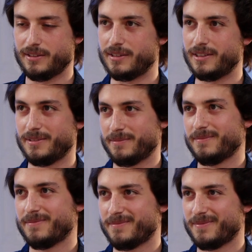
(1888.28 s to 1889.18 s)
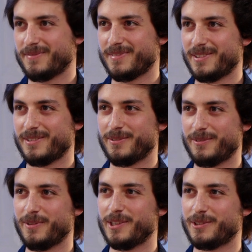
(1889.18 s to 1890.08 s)
her,
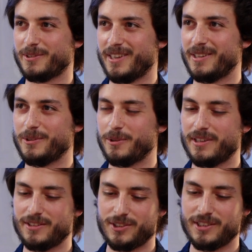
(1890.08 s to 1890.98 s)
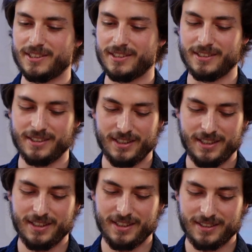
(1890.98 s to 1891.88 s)
"What should I do?" And she
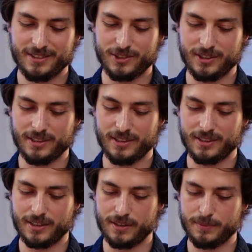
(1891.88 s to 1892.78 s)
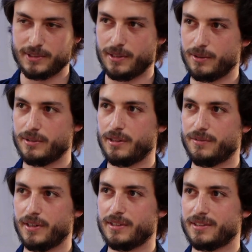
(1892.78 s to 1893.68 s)
gave me some good
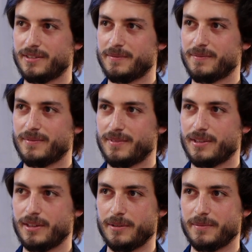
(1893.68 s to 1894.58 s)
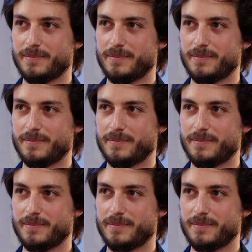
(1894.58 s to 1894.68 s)
advice. Yeah.